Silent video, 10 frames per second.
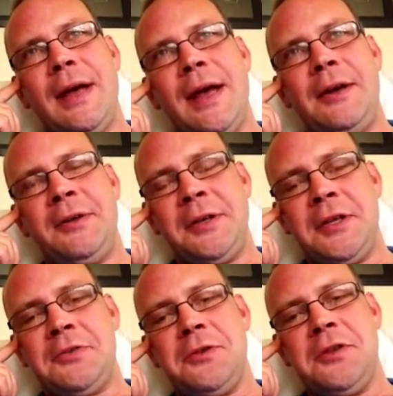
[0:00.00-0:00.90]
I think
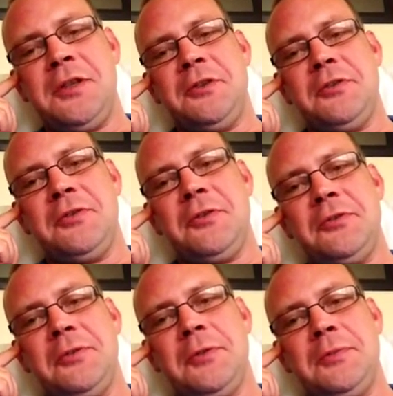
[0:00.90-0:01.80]
that's what you need on
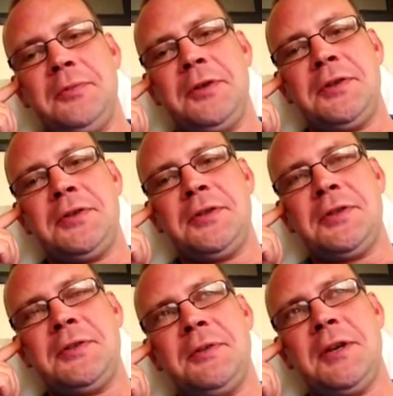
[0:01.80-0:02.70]
film, because
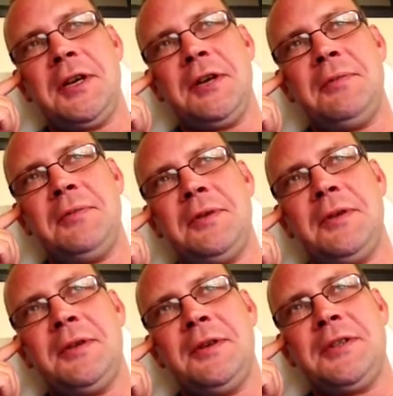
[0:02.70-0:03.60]
so again,
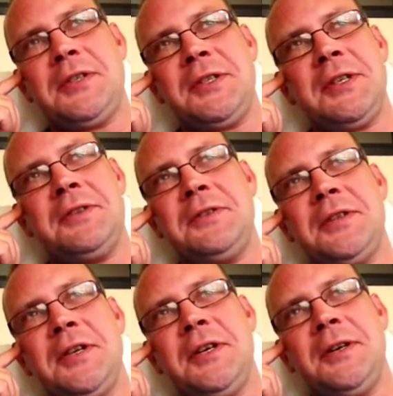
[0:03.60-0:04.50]
as I said
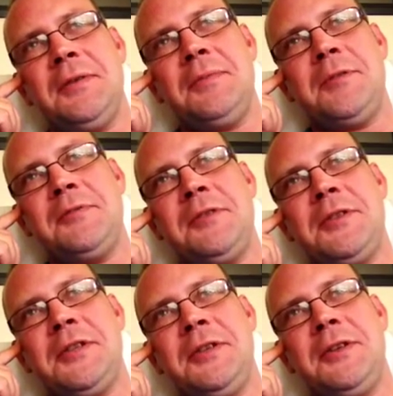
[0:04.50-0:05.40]

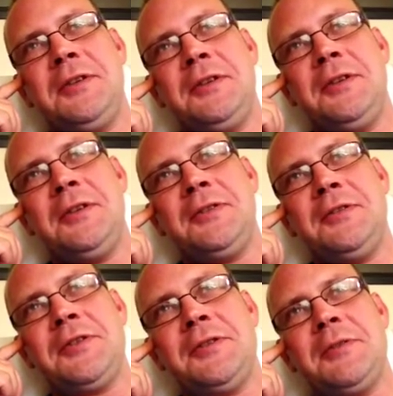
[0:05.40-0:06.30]
previously, you know,
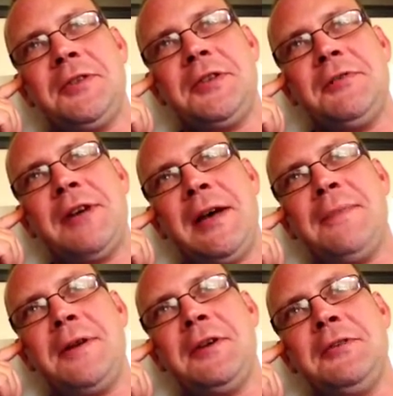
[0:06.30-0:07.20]
there's so much stuff
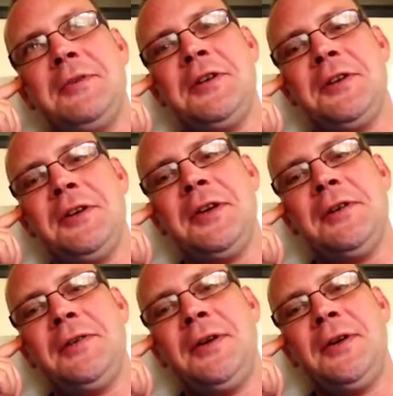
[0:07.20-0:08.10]
happening in the media now
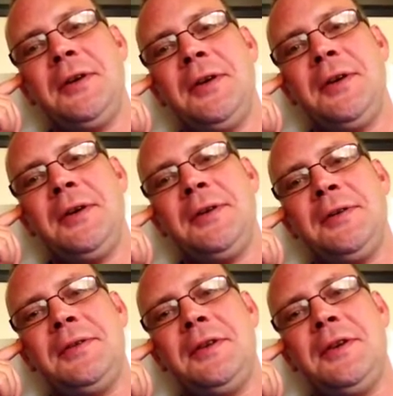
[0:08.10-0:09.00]

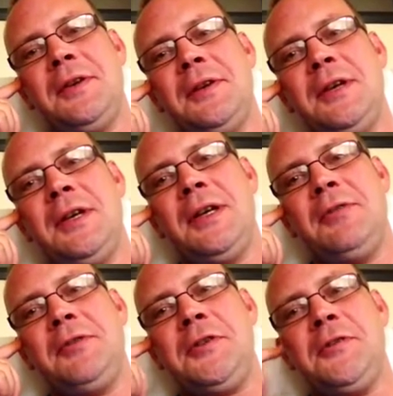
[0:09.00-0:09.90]
that
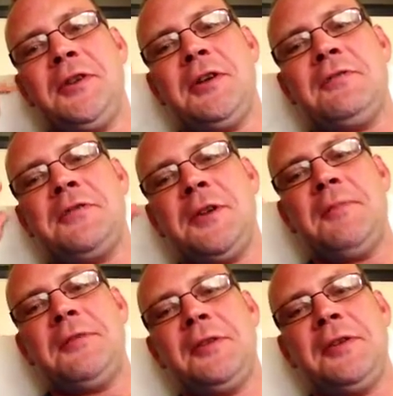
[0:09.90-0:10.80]
if you don't have
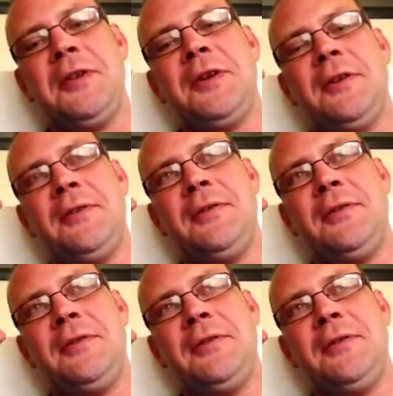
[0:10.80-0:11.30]
something there